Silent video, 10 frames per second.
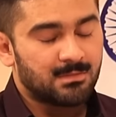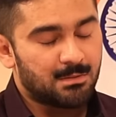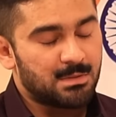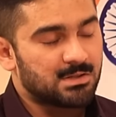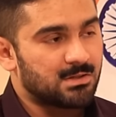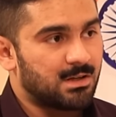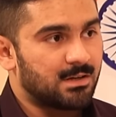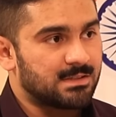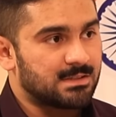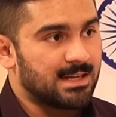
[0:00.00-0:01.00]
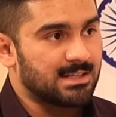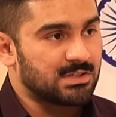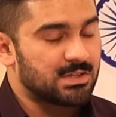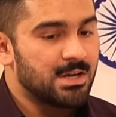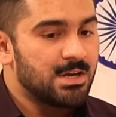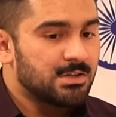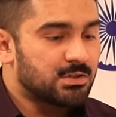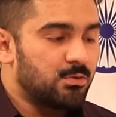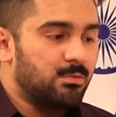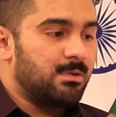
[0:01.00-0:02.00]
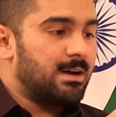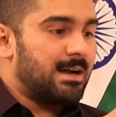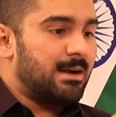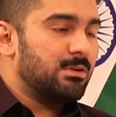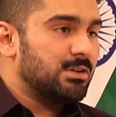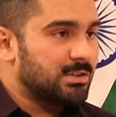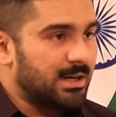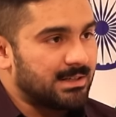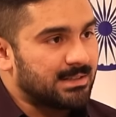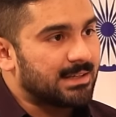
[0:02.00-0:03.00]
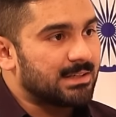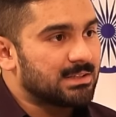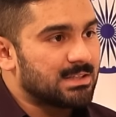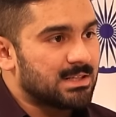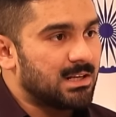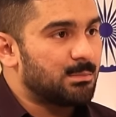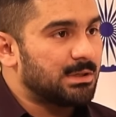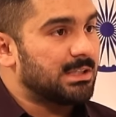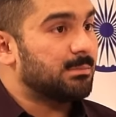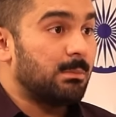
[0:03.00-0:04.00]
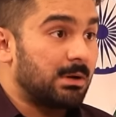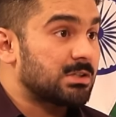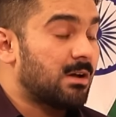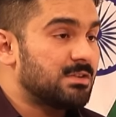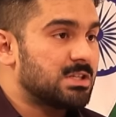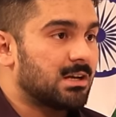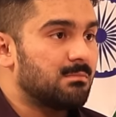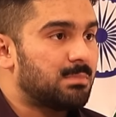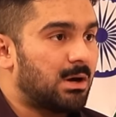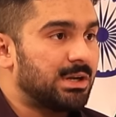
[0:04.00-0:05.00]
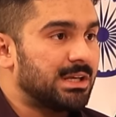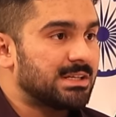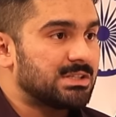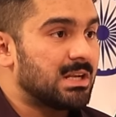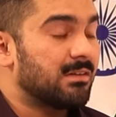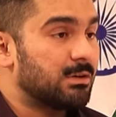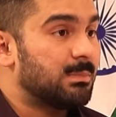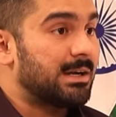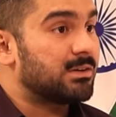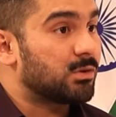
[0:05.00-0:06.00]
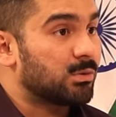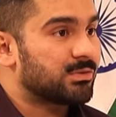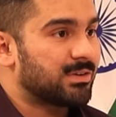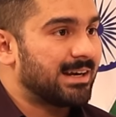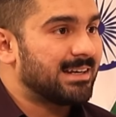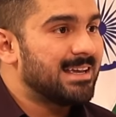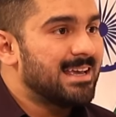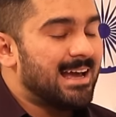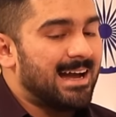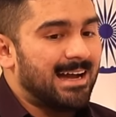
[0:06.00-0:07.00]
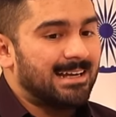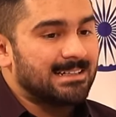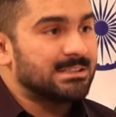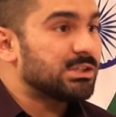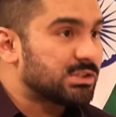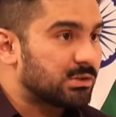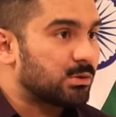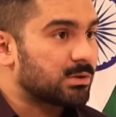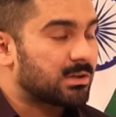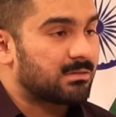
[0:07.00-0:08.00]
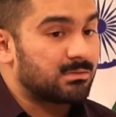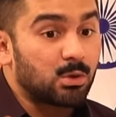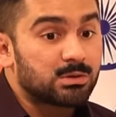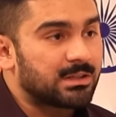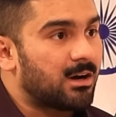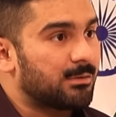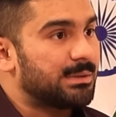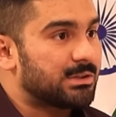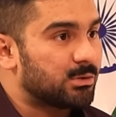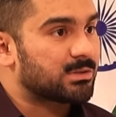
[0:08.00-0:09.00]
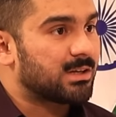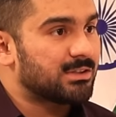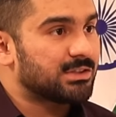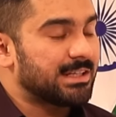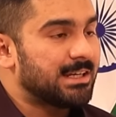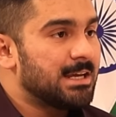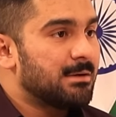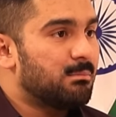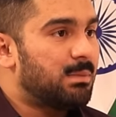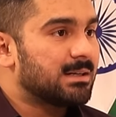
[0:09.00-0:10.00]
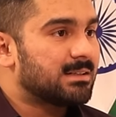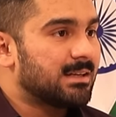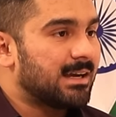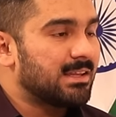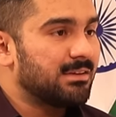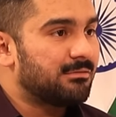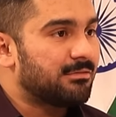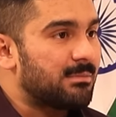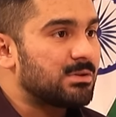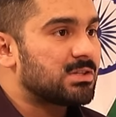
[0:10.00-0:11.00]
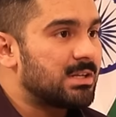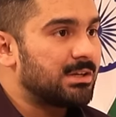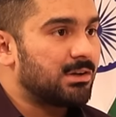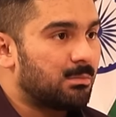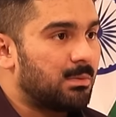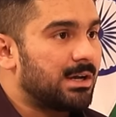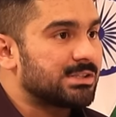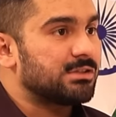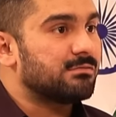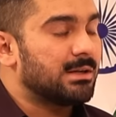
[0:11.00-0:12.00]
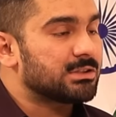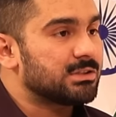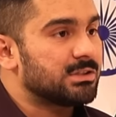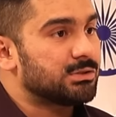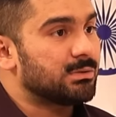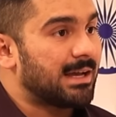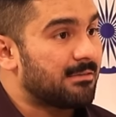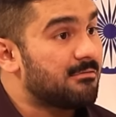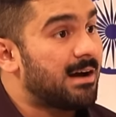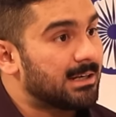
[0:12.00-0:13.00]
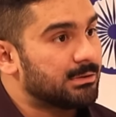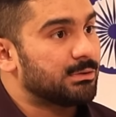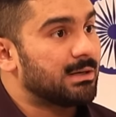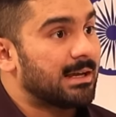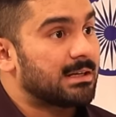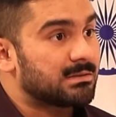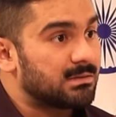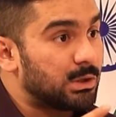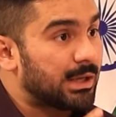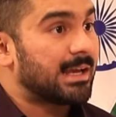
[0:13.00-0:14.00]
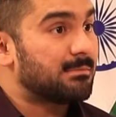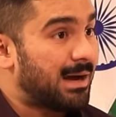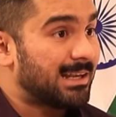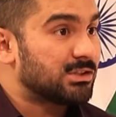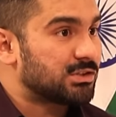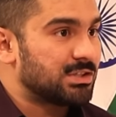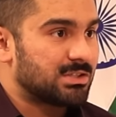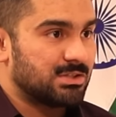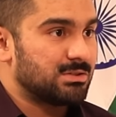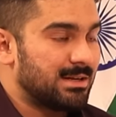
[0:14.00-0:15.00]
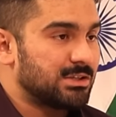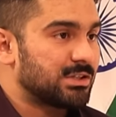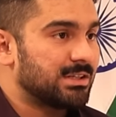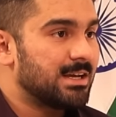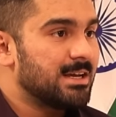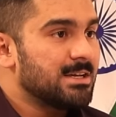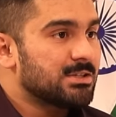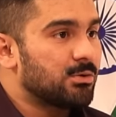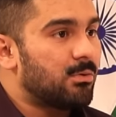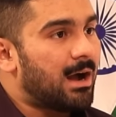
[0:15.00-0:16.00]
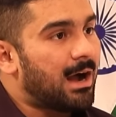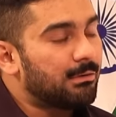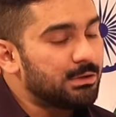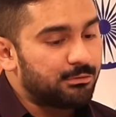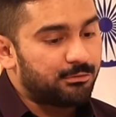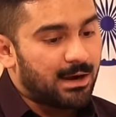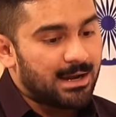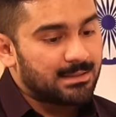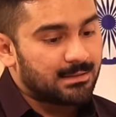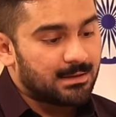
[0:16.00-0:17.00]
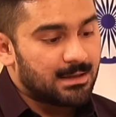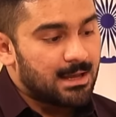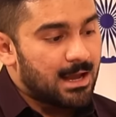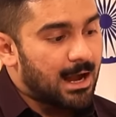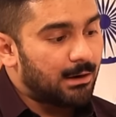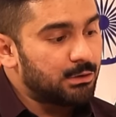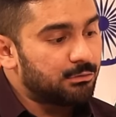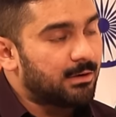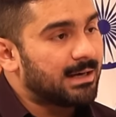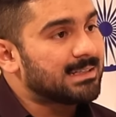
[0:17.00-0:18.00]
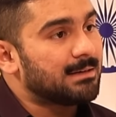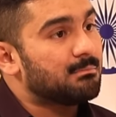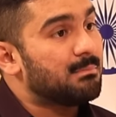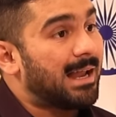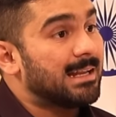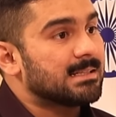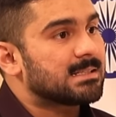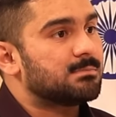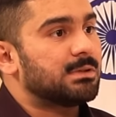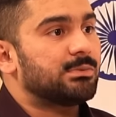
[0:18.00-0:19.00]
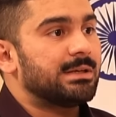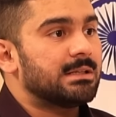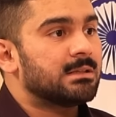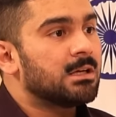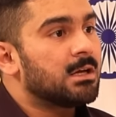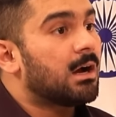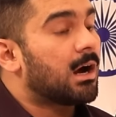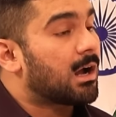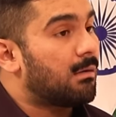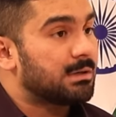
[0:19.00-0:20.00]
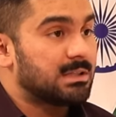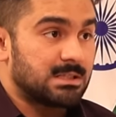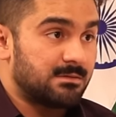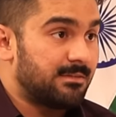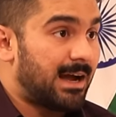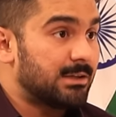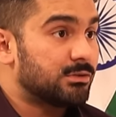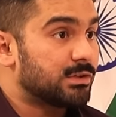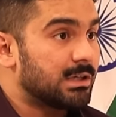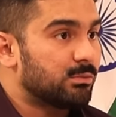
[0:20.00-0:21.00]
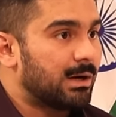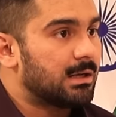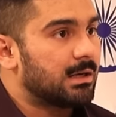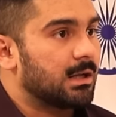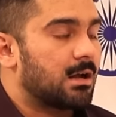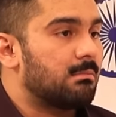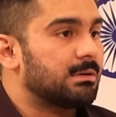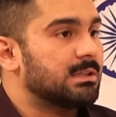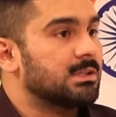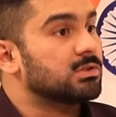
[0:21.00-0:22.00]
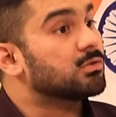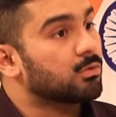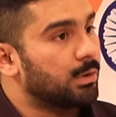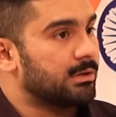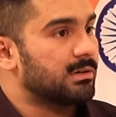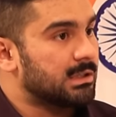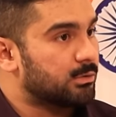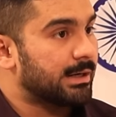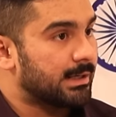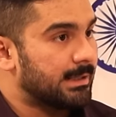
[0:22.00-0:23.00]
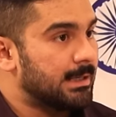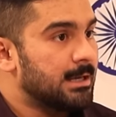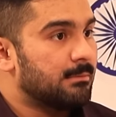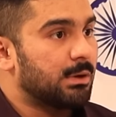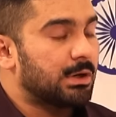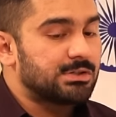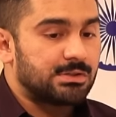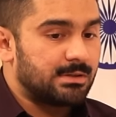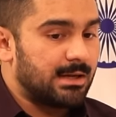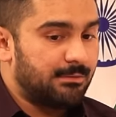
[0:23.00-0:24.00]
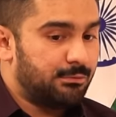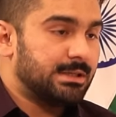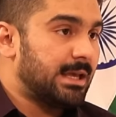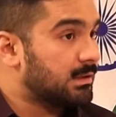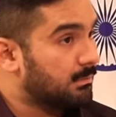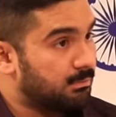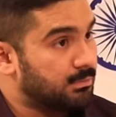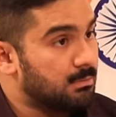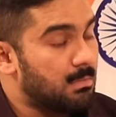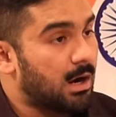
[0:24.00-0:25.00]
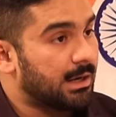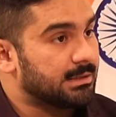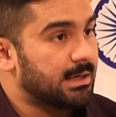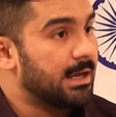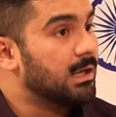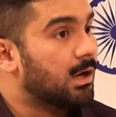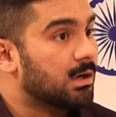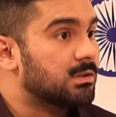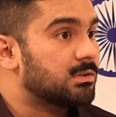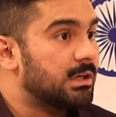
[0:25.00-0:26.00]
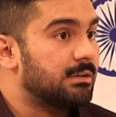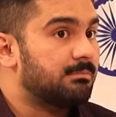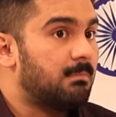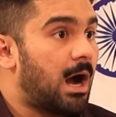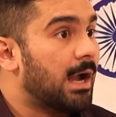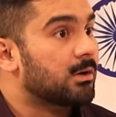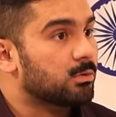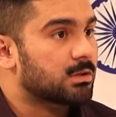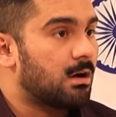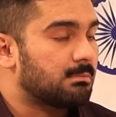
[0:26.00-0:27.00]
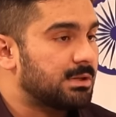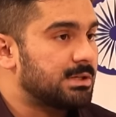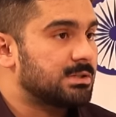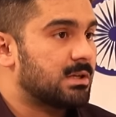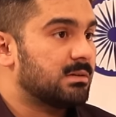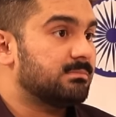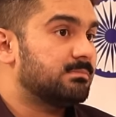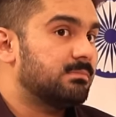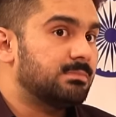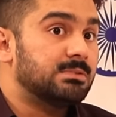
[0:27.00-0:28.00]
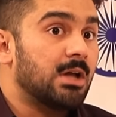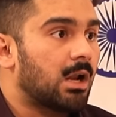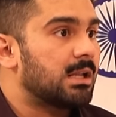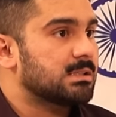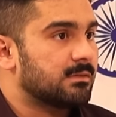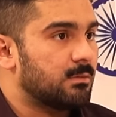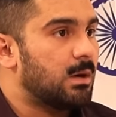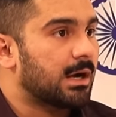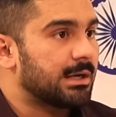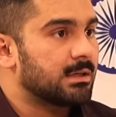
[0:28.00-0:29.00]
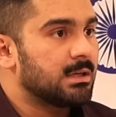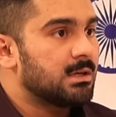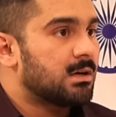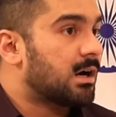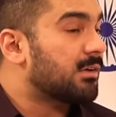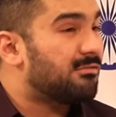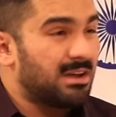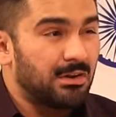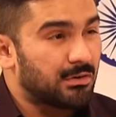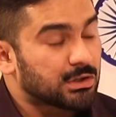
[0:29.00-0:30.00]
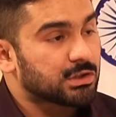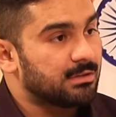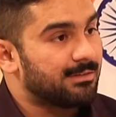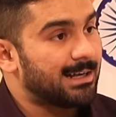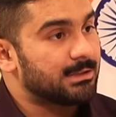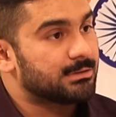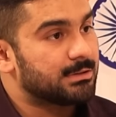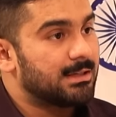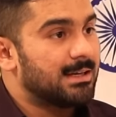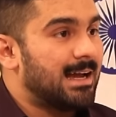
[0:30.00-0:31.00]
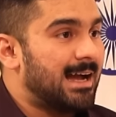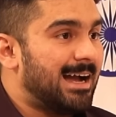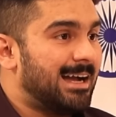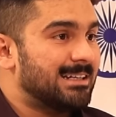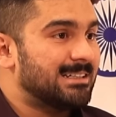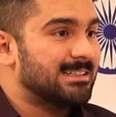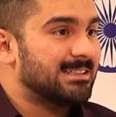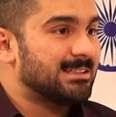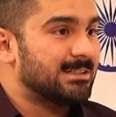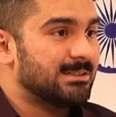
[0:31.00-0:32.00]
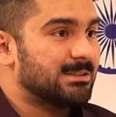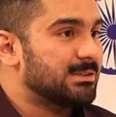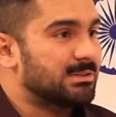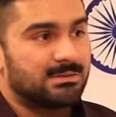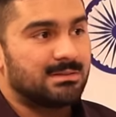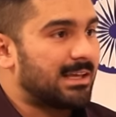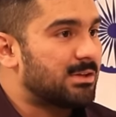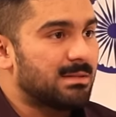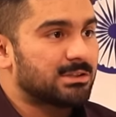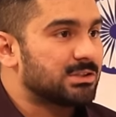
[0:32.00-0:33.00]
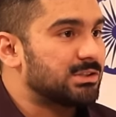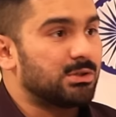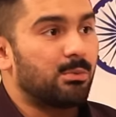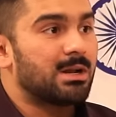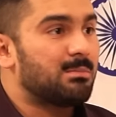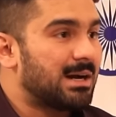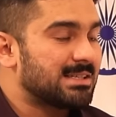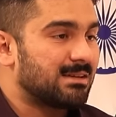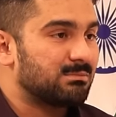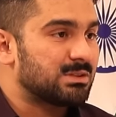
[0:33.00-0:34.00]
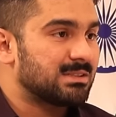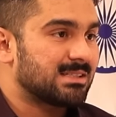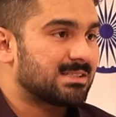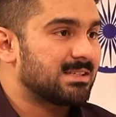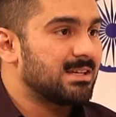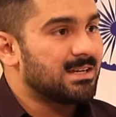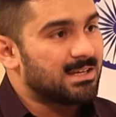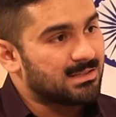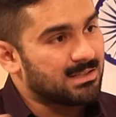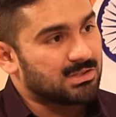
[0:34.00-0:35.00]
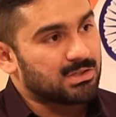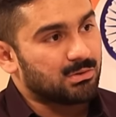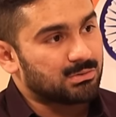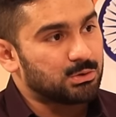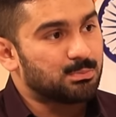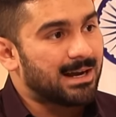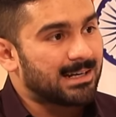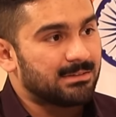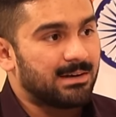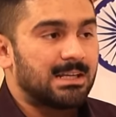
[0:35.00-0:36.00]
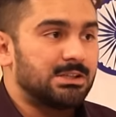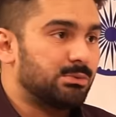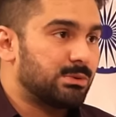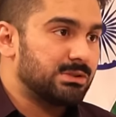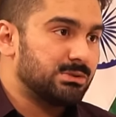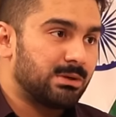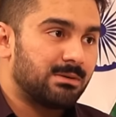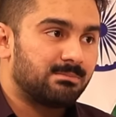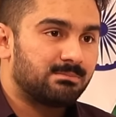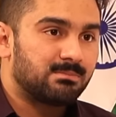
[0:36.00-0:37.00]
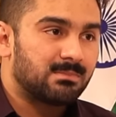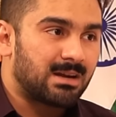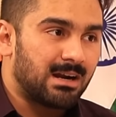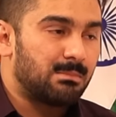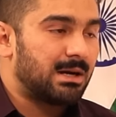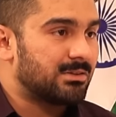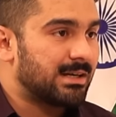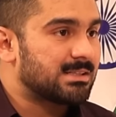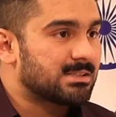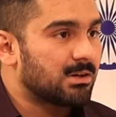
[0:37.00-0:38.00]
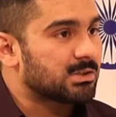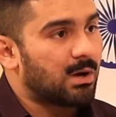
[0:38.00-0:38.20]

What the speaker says: That makes a lot of sense. So I want to try and dig into this a little bit deeper, because obviously compounding is delivered by growth, right? And India is a growth economy, growth country. But I think famously in your past, you've mentioned that you like value. You like looking at balance sheets, as you mentioned. So how do you find, how do you find that balance between a company that's valued really well and a company that's growing really quickly? Because if we take the market today, a lot of the really high growth companies that are darlings of the market are very richly valued. And like you mentioned, you don't want to buy something that's you know, too badly valued. You want to kind of buy the right stock.